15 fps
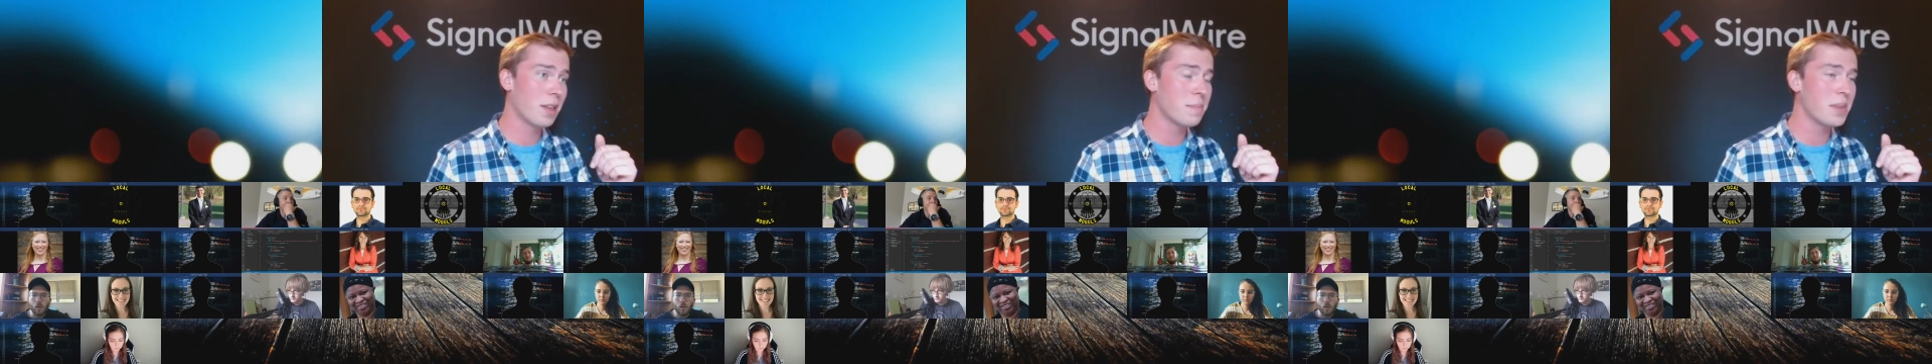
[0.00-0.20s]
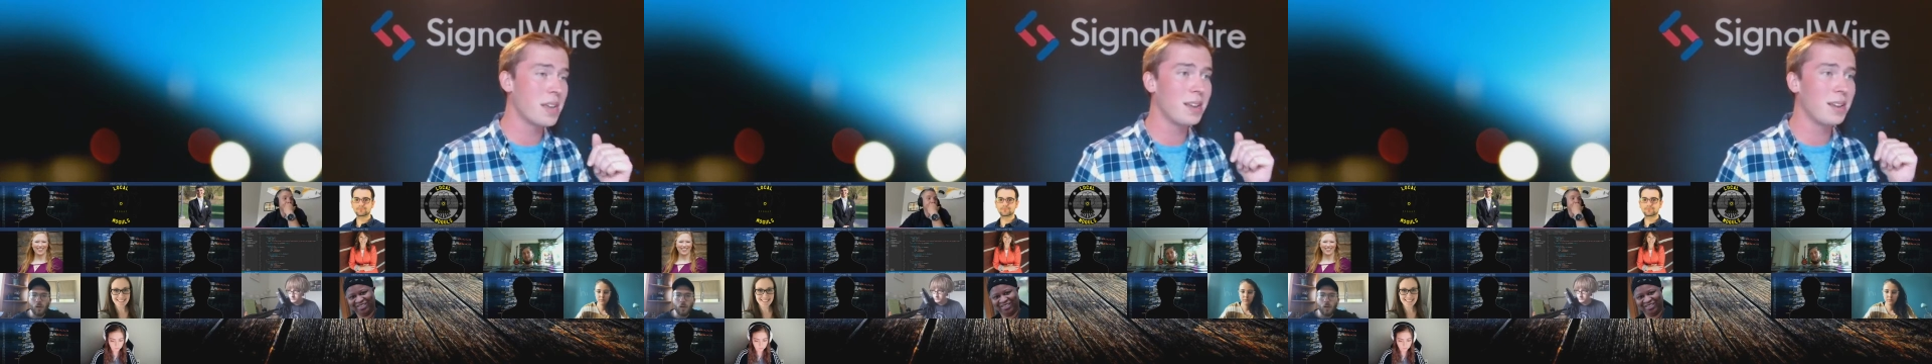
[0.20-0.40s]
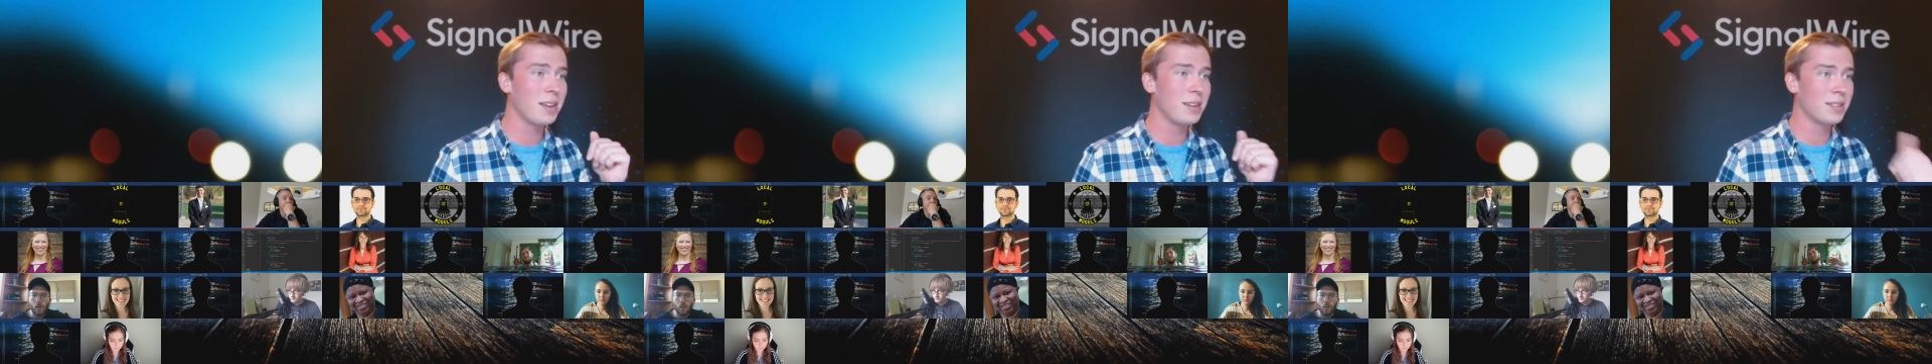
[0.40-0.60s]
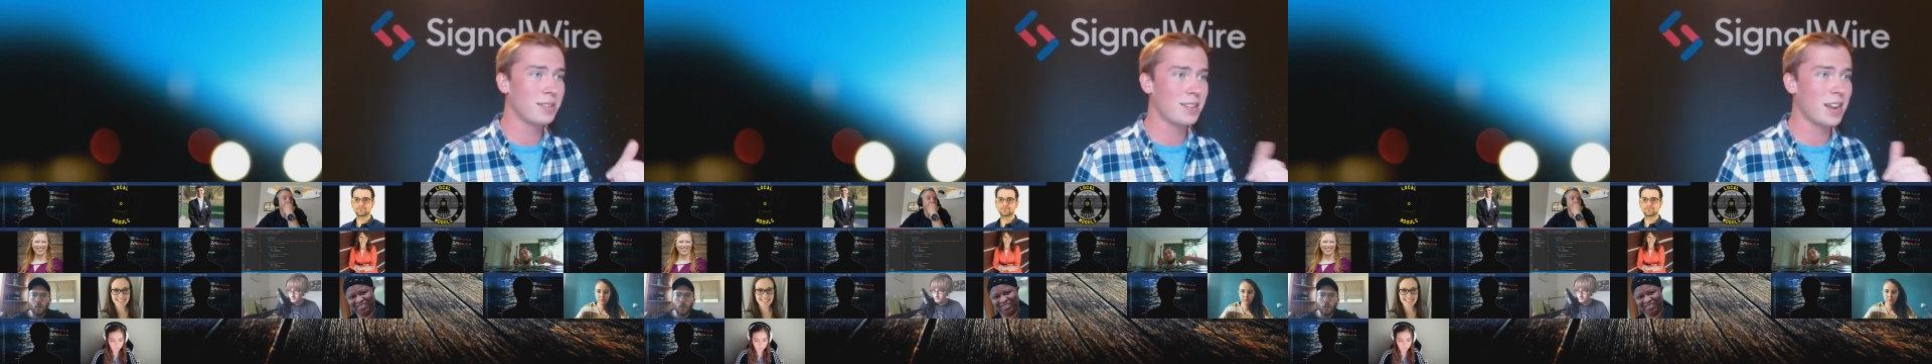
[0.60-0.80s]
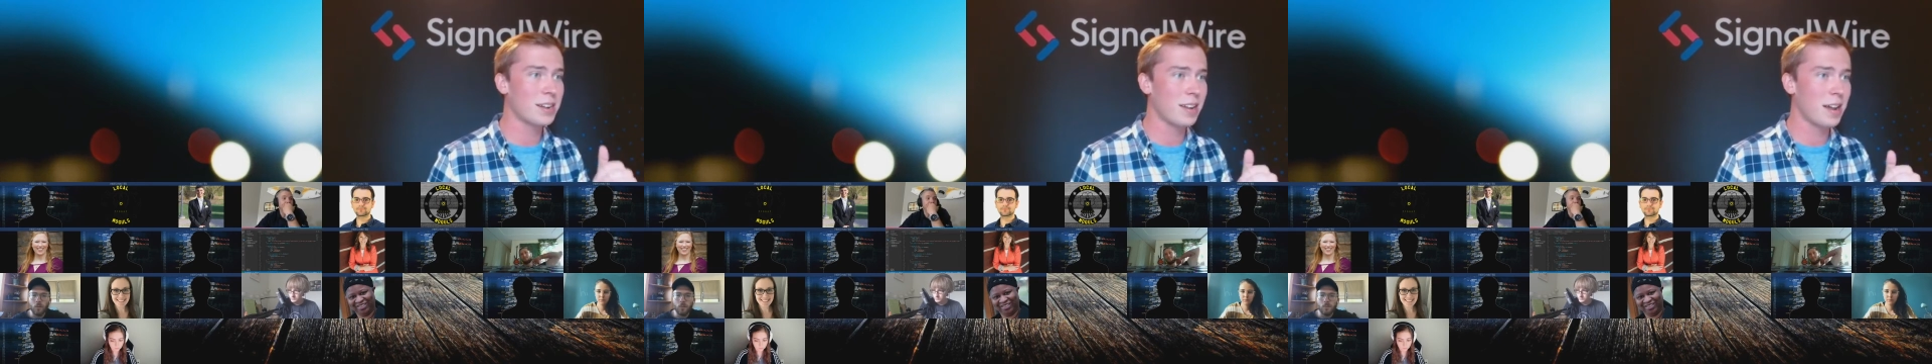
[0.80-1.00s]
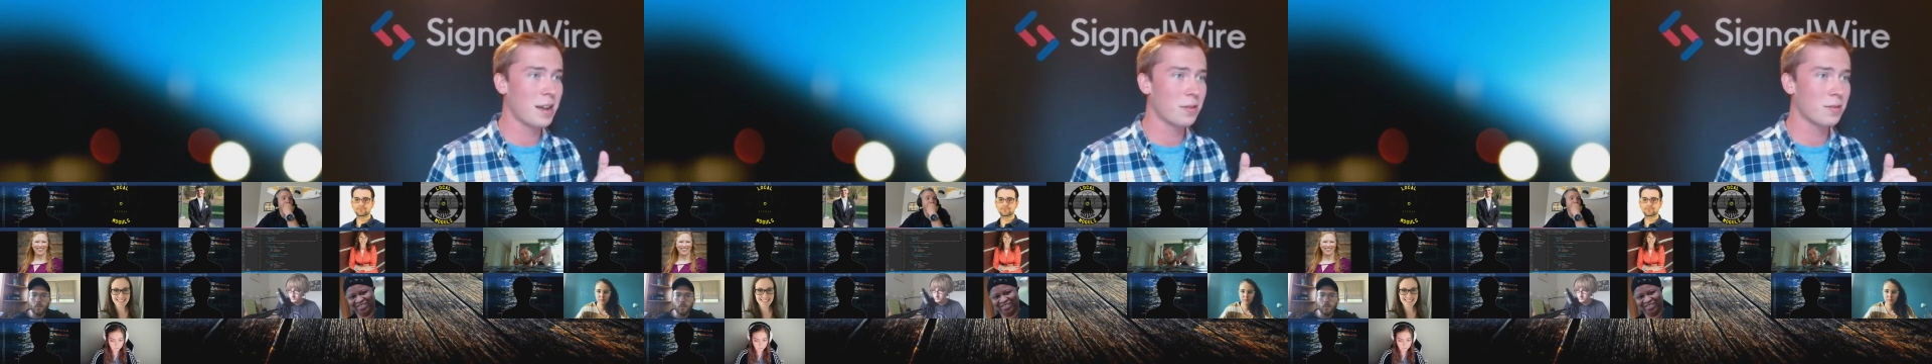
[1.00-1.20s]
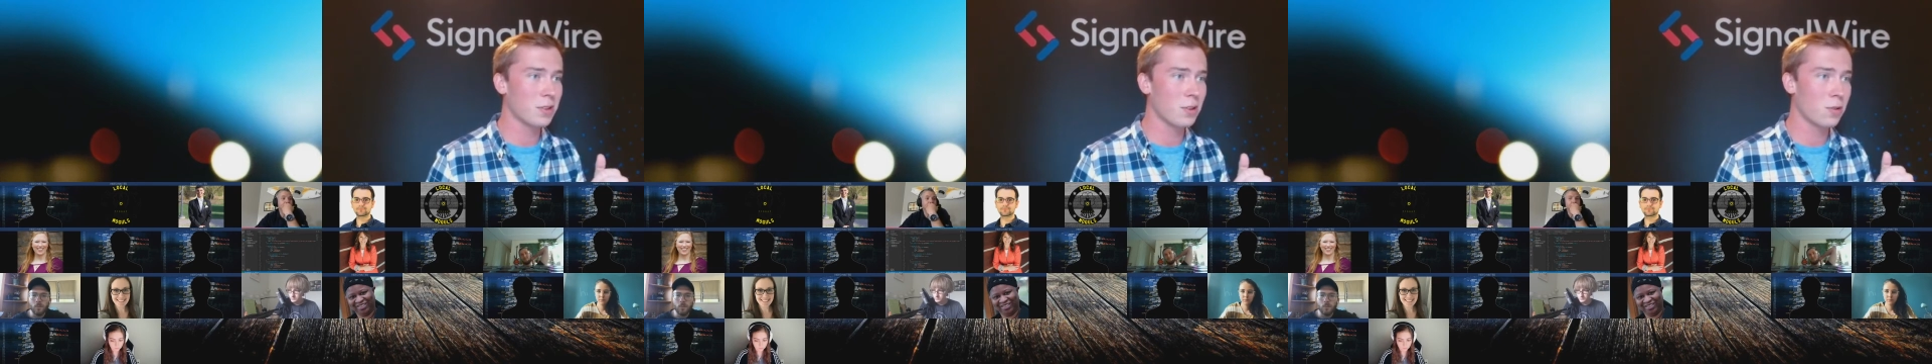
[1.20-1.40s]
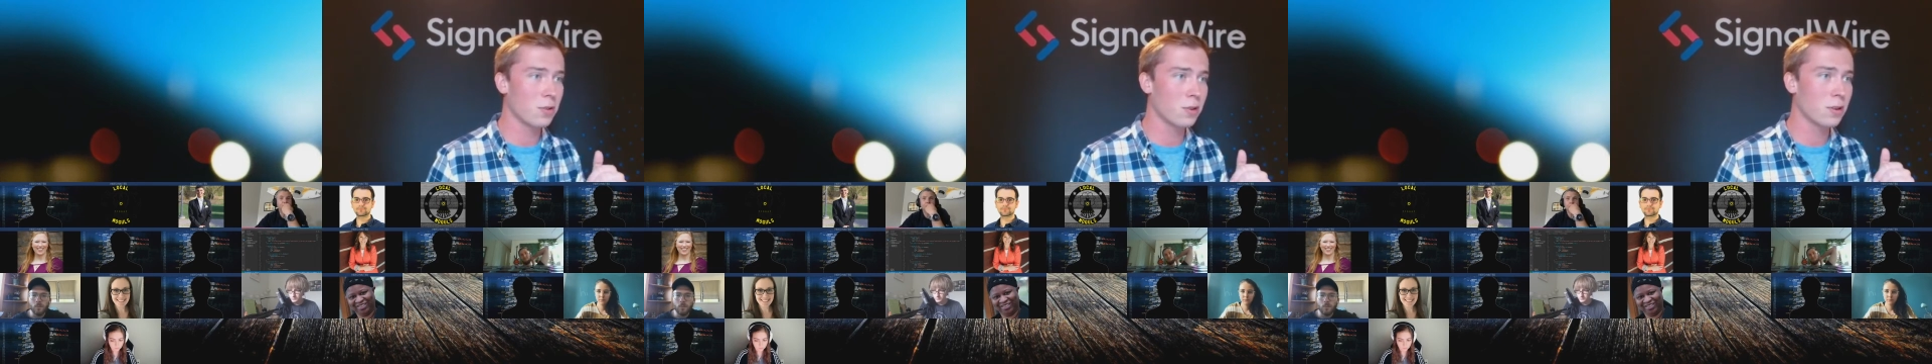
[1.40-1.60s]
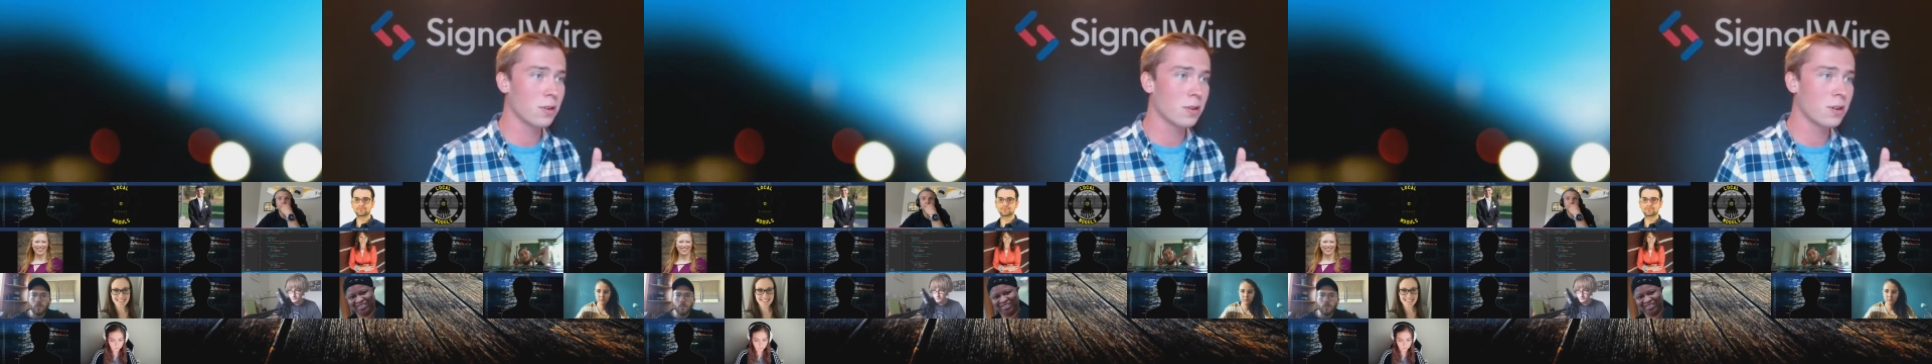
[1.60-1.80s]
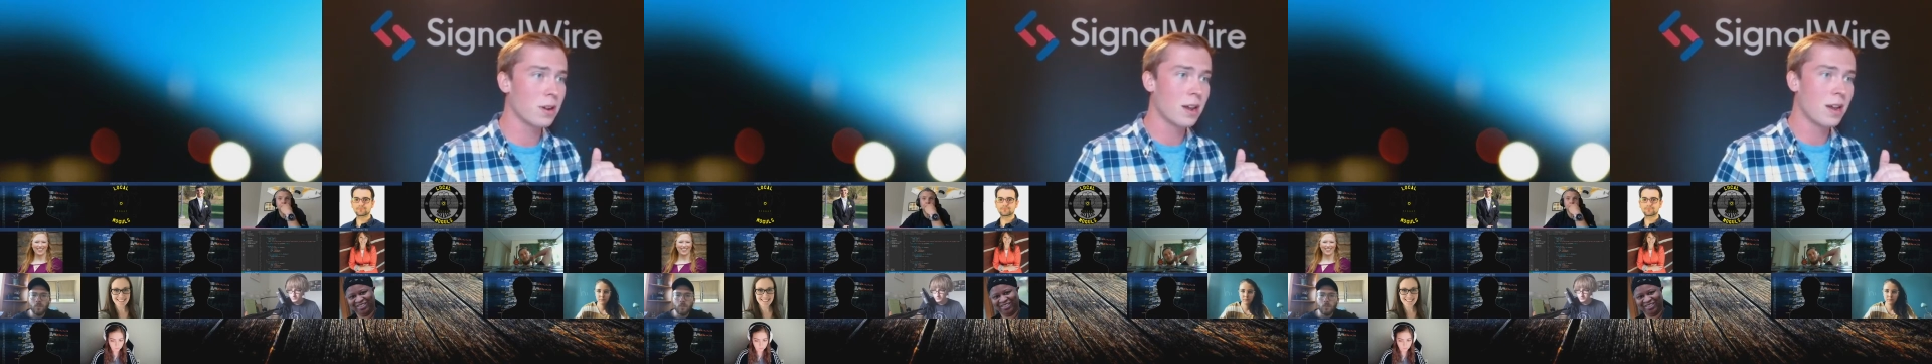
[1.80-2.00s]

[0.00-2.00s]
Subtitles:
me take down your